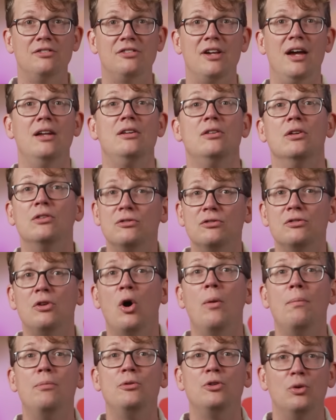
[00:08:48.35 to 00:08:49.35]
scientists
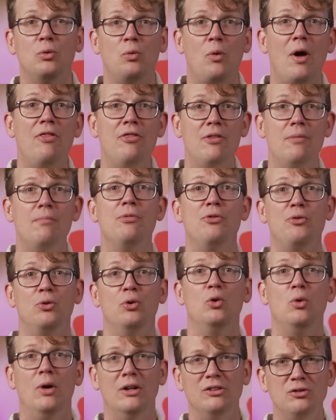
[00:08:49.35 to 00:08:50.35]
hope to run them
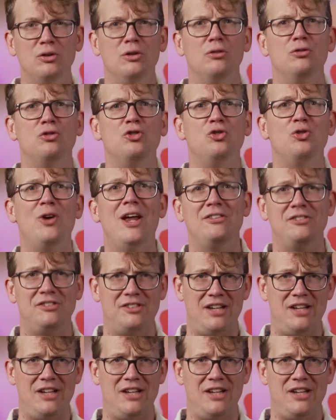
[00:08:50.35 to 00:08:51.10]
through a sort of stress